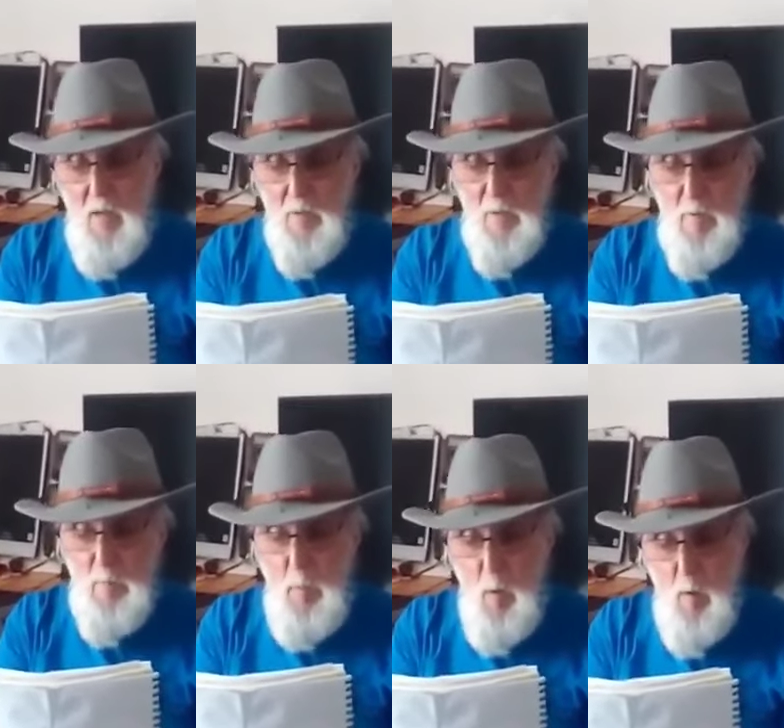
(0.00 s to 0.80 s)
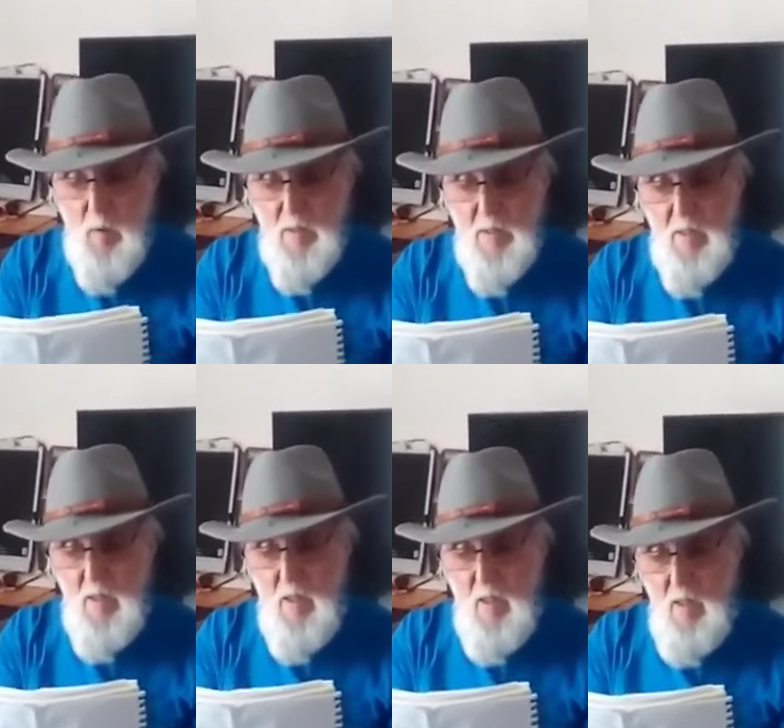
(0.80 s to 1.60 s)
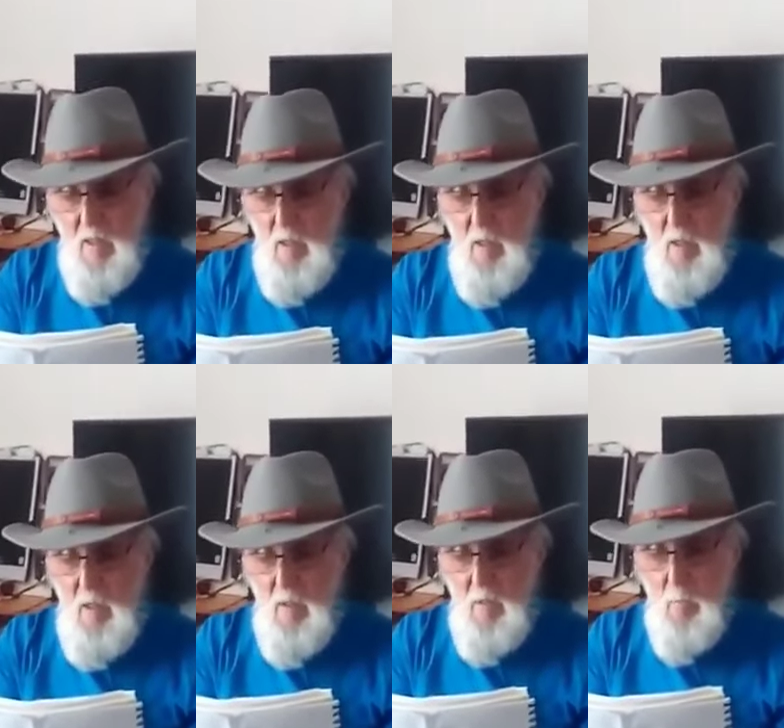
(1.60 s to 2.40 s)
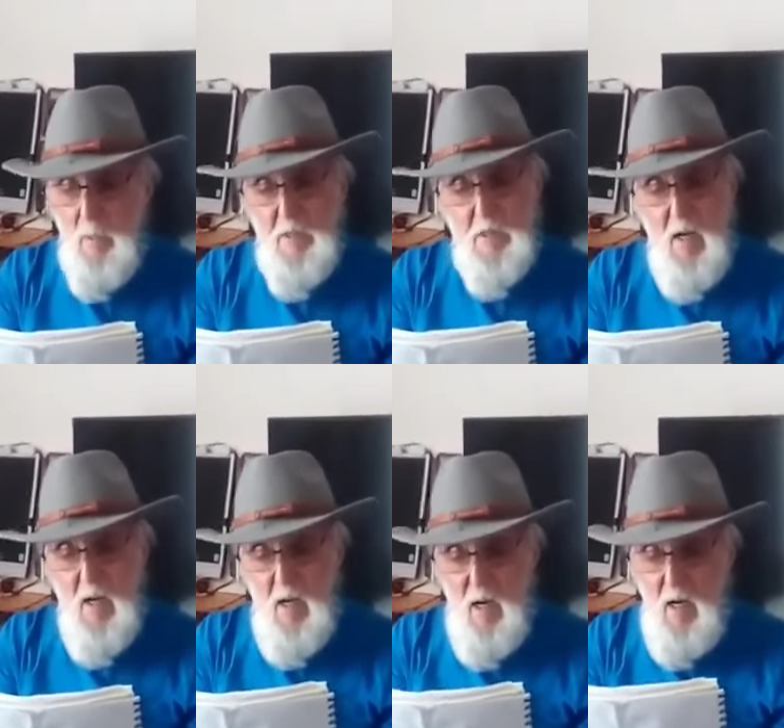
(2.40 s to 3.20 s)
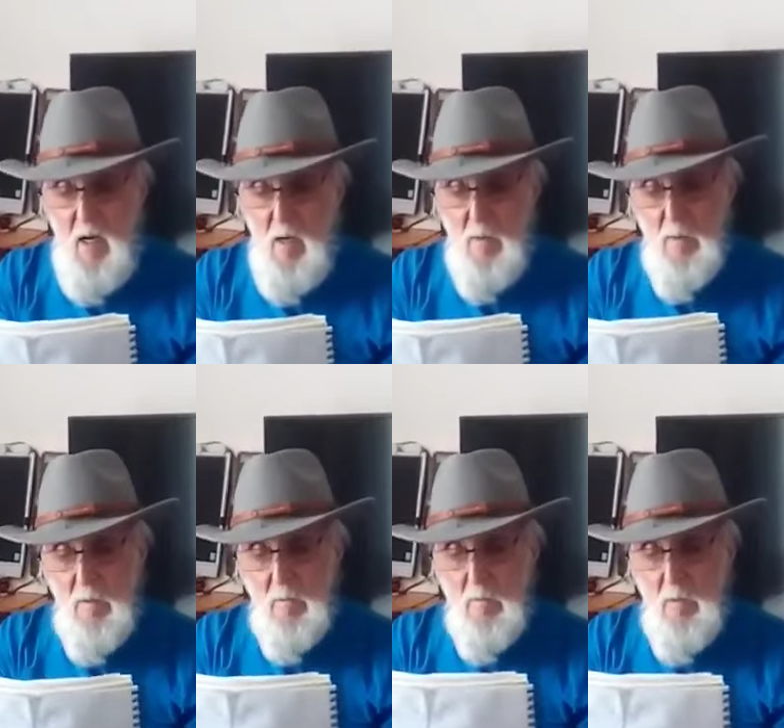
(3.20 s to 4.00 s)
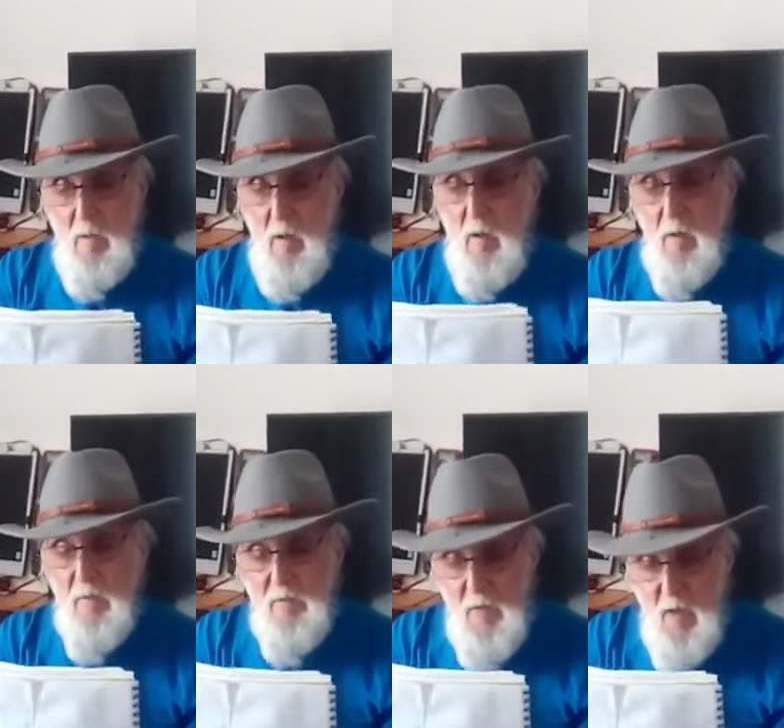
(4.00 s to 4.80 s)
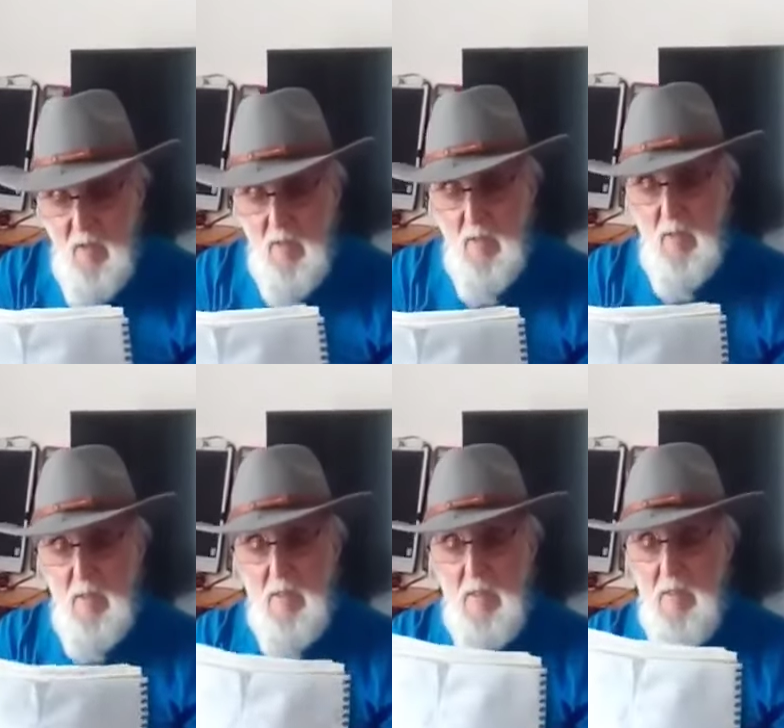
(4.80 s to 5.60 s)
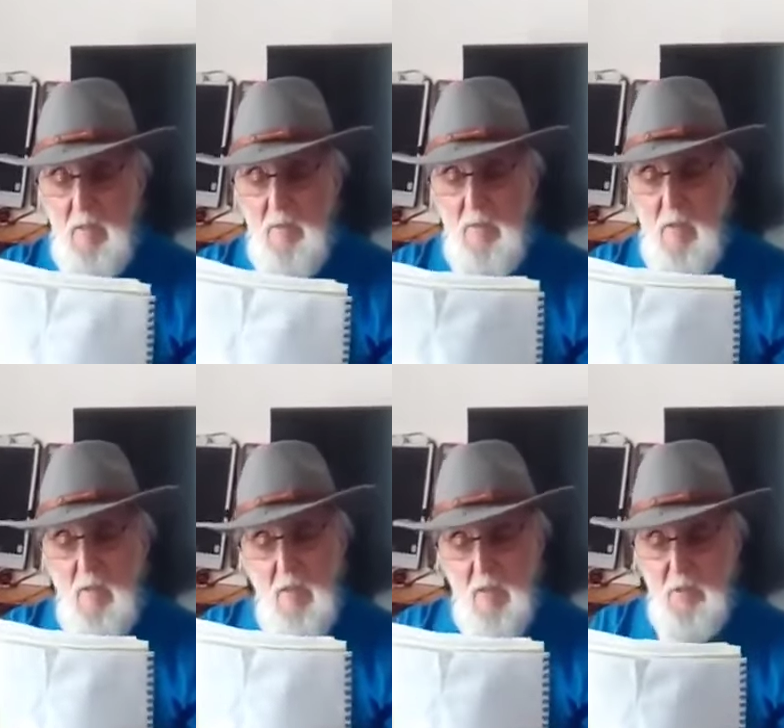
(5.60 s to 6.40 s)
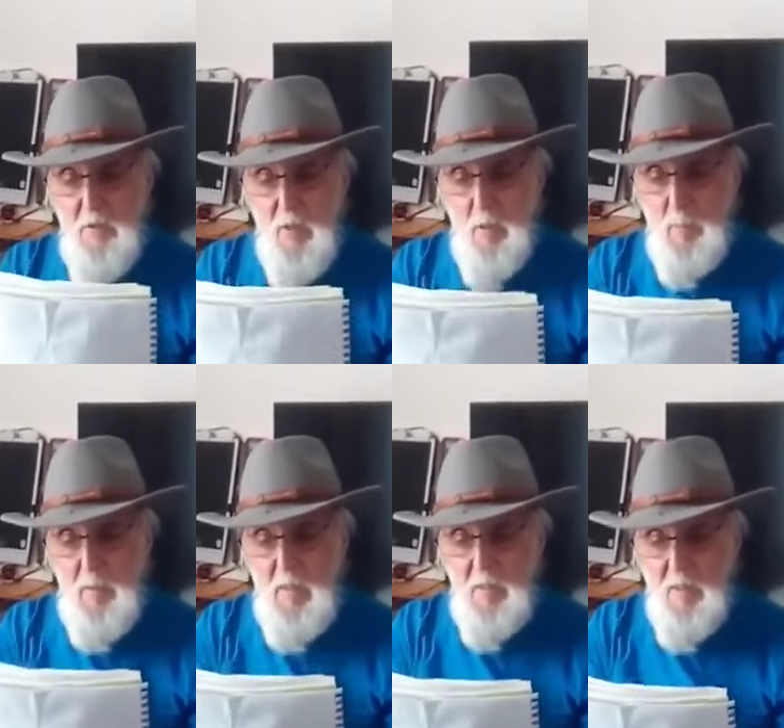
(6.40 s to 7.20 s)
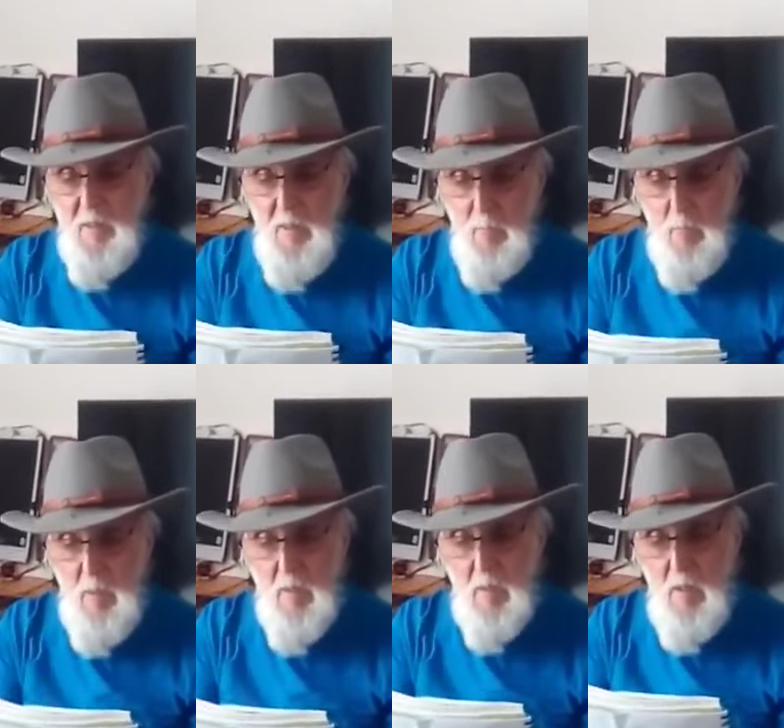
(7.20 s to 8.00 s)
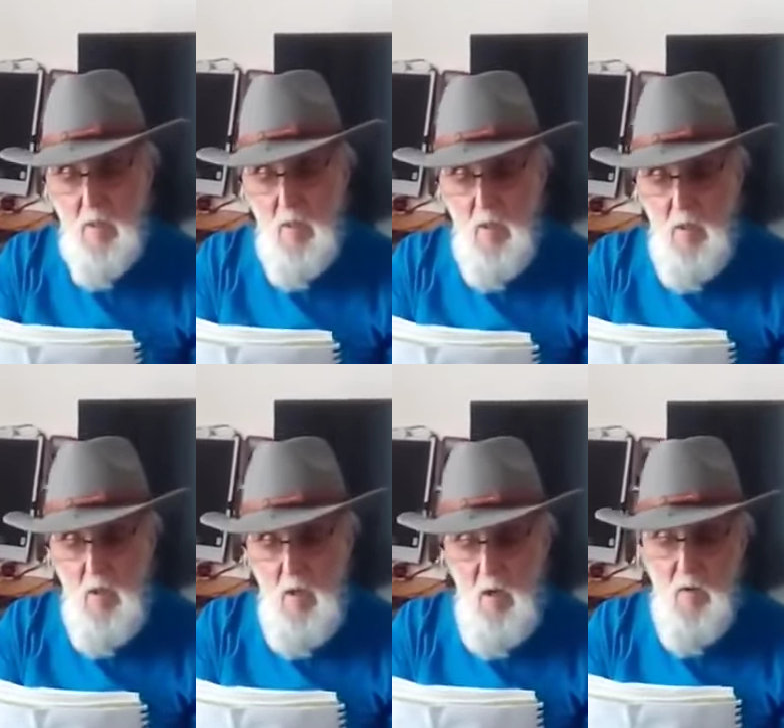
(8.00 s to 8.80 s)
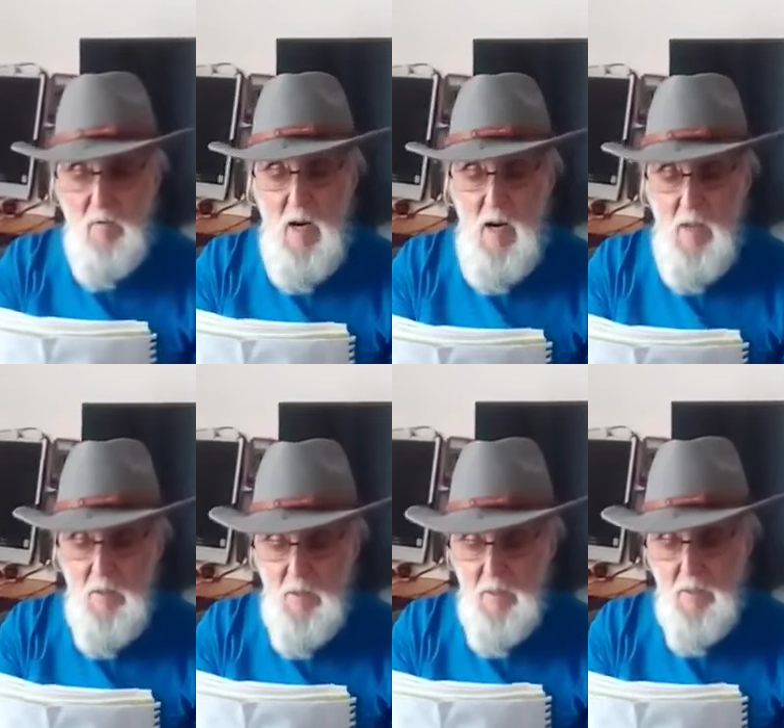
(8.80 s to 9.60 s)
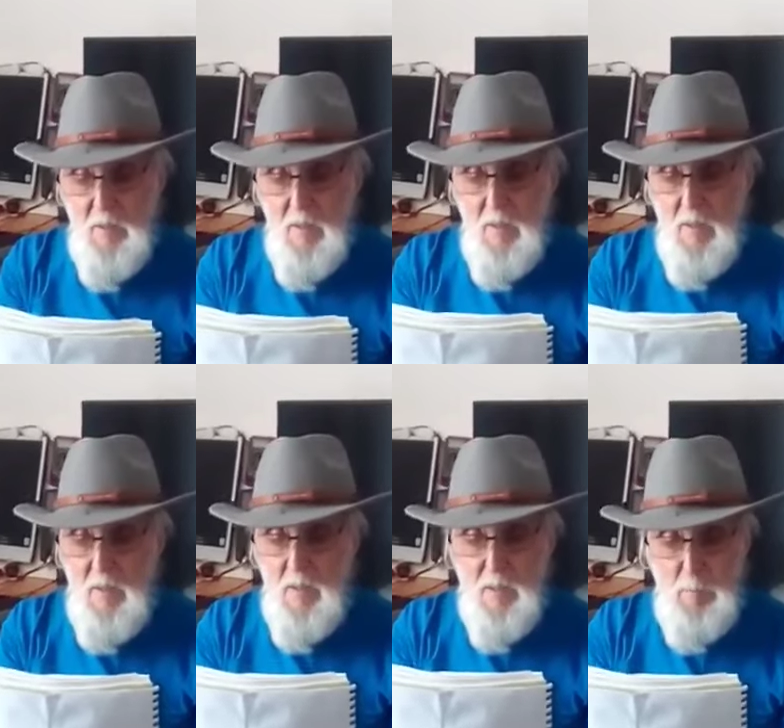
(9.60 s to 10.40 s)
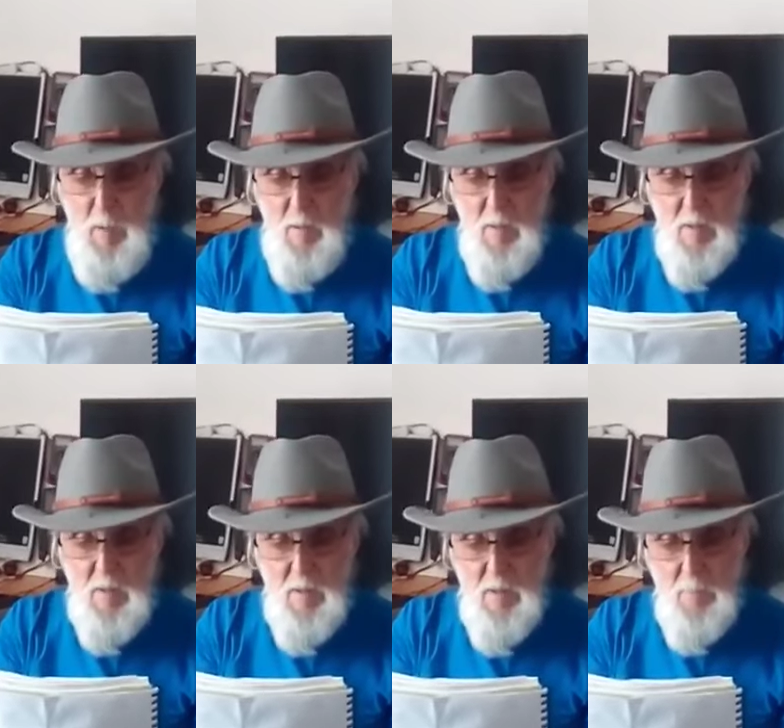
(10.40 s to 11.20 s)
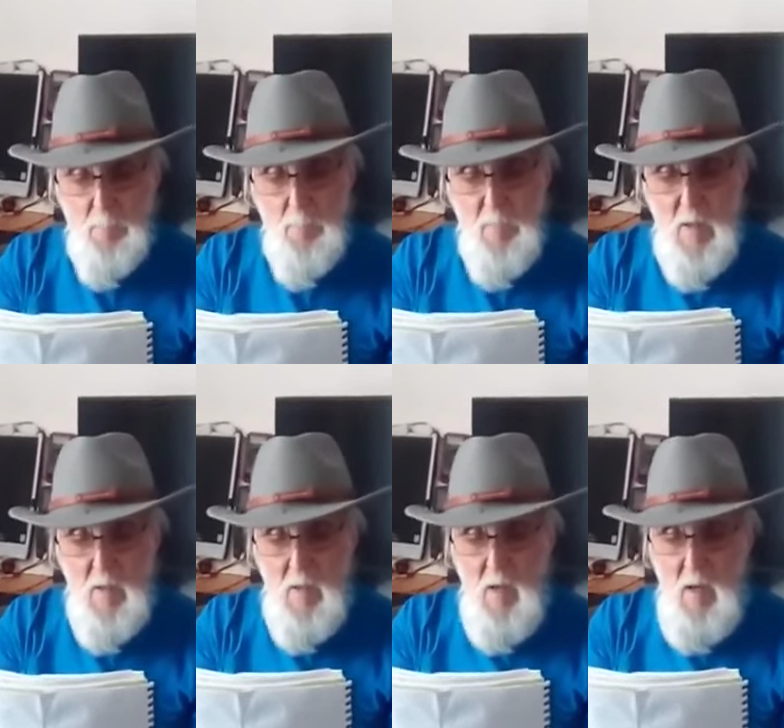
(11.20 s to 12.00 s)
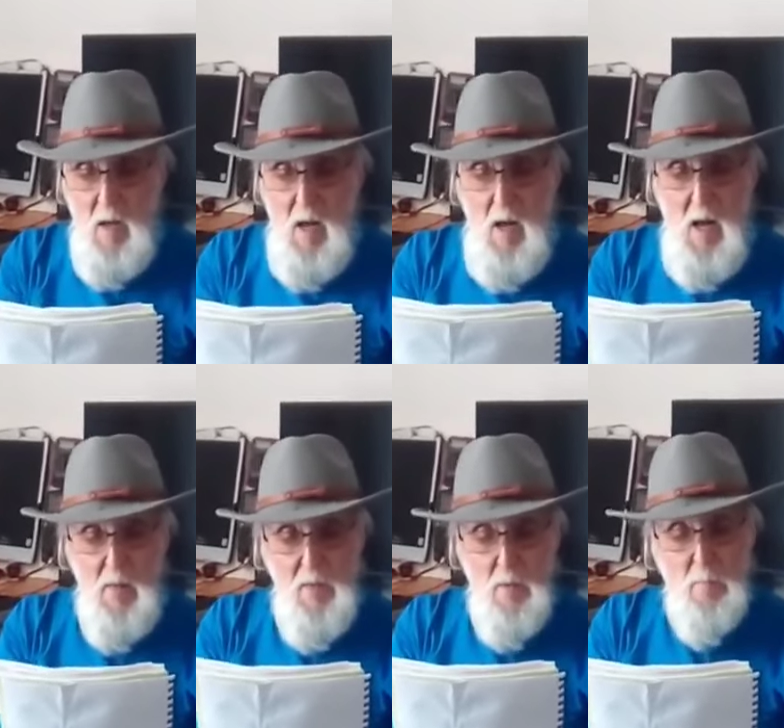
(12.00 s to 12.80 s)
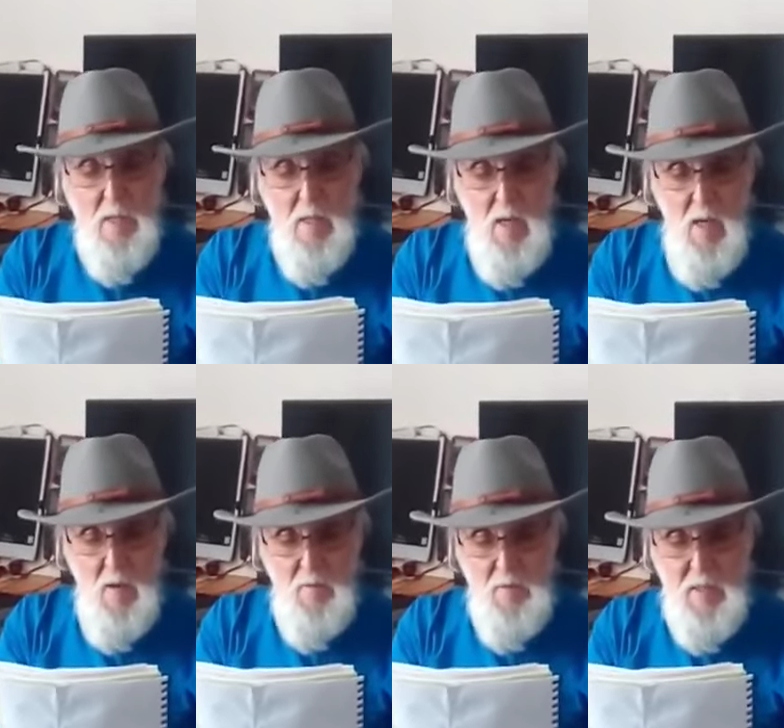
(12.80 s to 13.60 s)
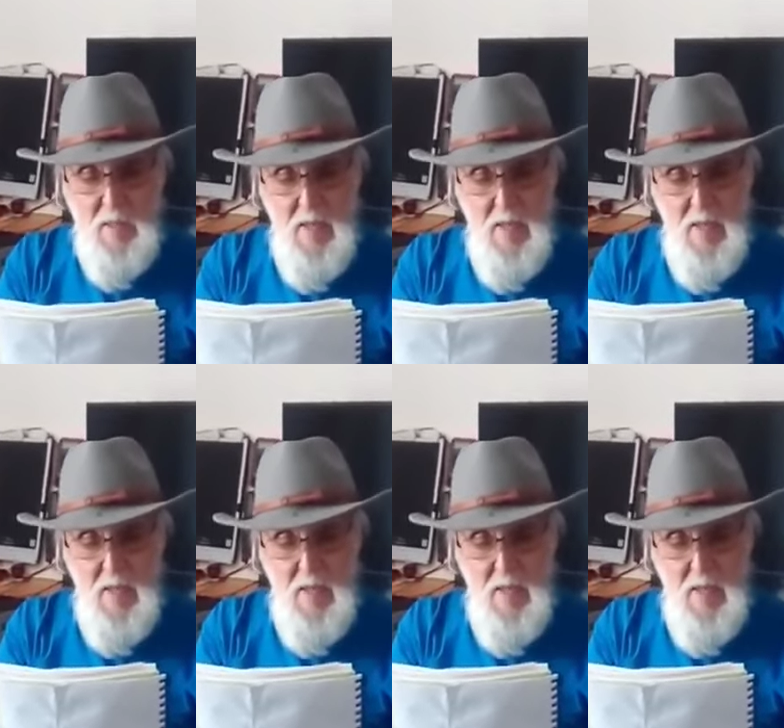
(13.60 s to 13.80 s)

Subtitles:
The reports which are on file in Cathodic Protection Network of others experience. And then we have the